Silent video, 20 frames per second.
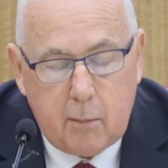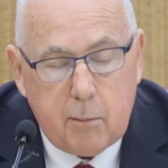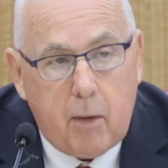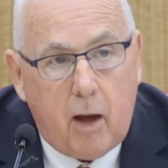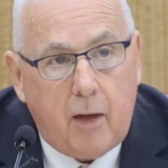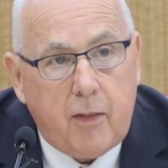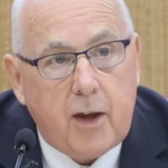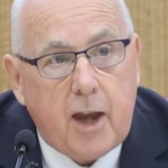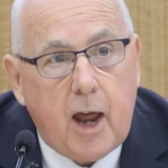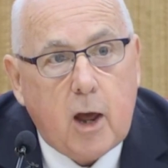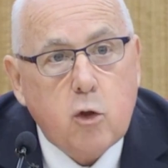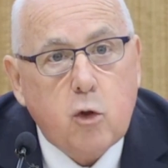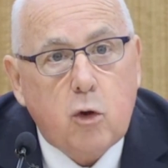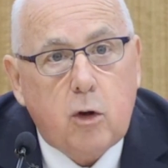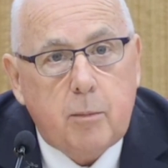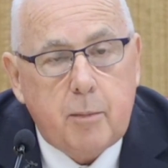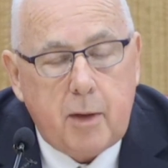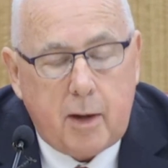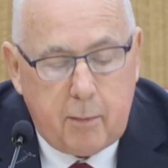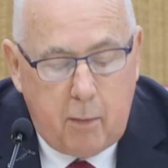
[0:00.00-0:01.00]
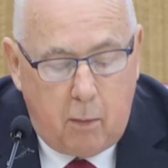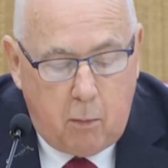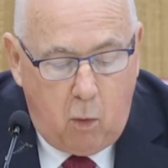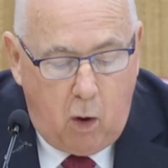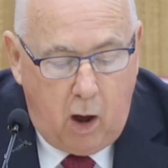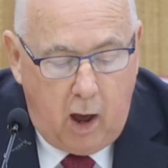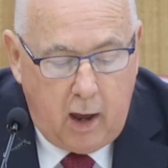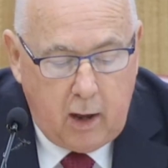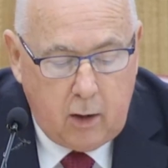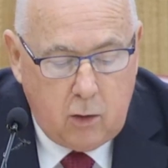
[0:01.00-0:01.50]
by the national minimum
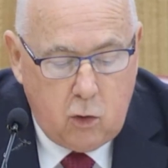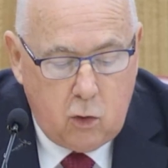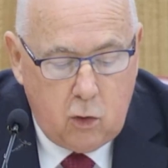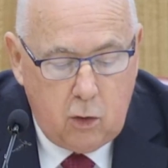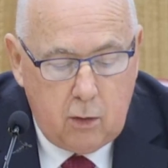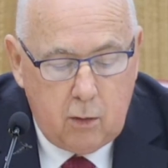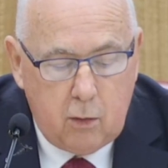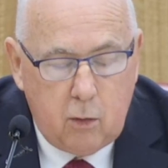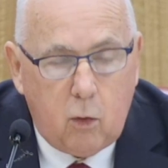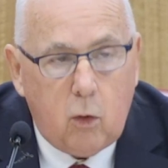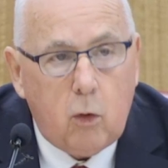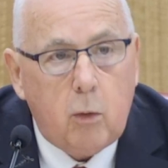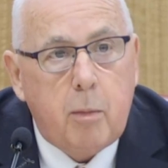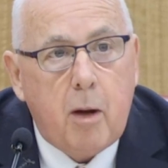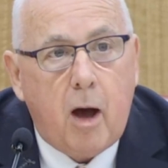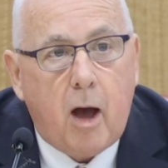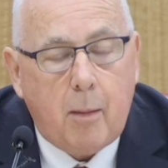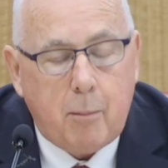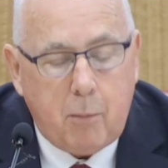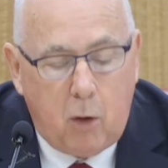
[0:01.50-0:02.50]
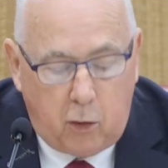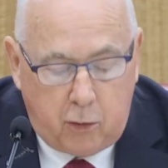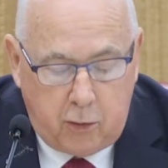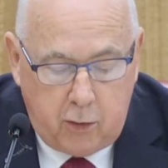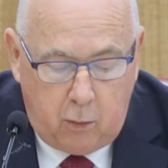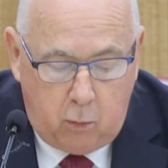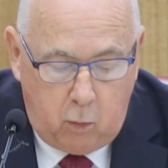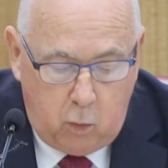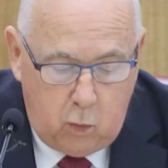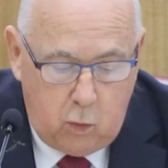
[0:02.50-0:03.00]
wage or by a modern
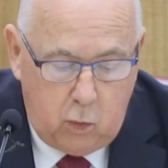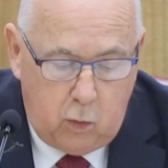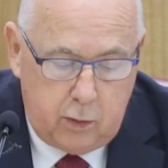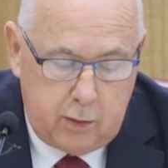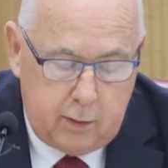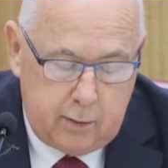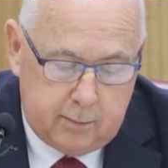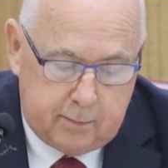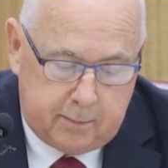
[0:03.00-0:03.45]
award.